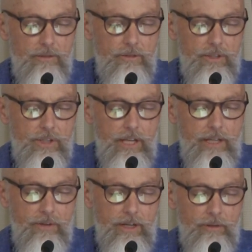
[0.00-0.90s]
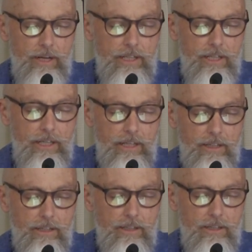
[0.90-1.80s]
for the sake of our great King,
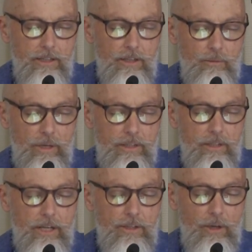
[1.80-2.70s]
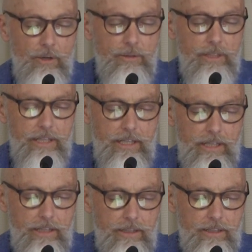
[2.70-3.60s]
the one and only
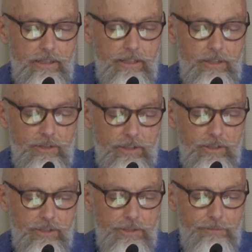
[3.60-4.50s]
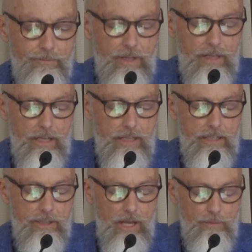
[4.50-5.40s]
King, King Jesus. Amen. In
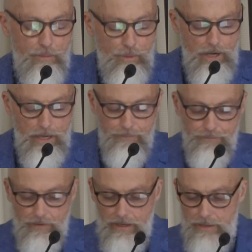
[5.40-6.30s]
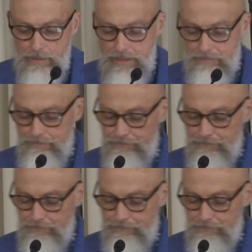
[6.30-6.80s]
his name we pray. Amen.